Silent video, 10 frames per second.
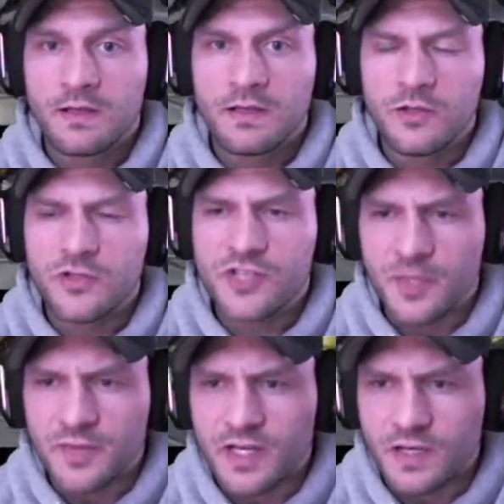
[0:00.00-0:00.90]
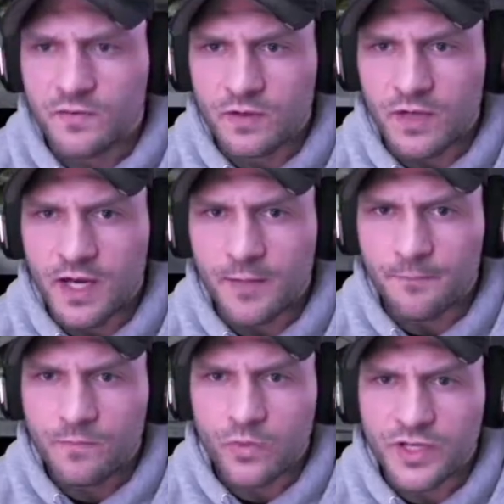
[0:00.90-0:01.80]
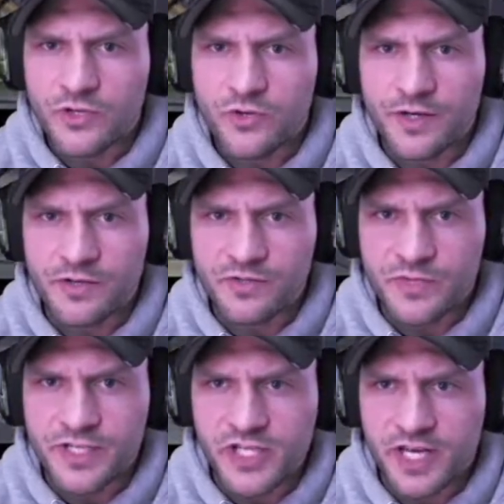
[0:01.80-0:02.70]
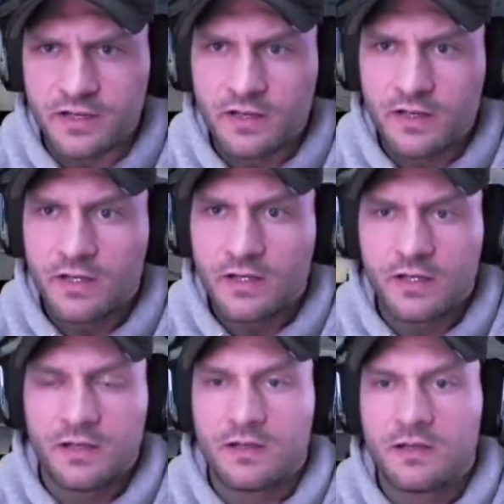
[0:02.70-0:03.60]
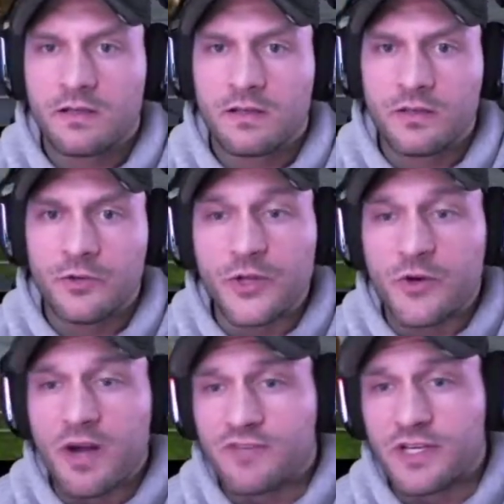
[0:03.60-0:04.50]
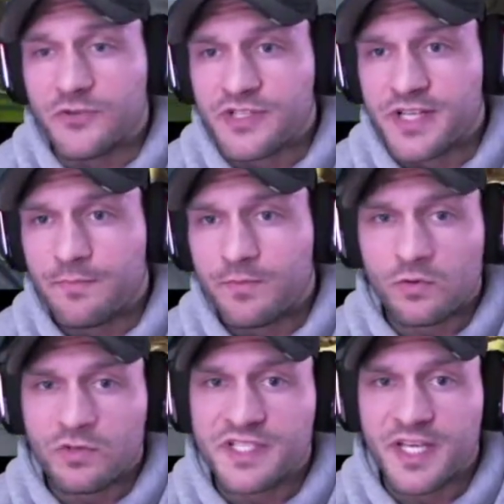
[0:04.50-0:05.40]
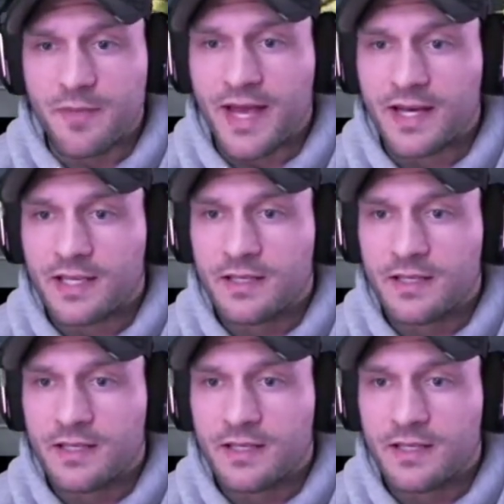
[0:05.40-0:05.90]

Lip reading: just got to be careful when he triggers regen. You either have to intercept or stay back.